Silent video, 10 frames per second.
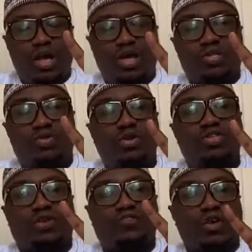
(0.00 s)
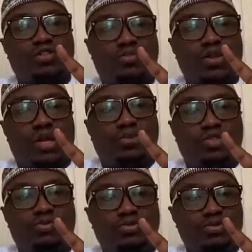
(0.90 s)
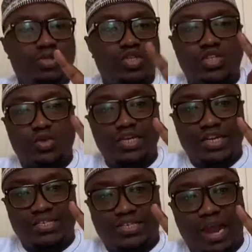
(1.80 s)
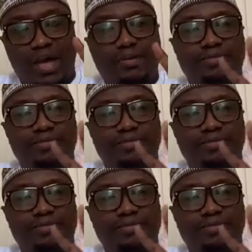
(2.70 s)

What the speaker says: schools of thought when you come to Sunni Islam.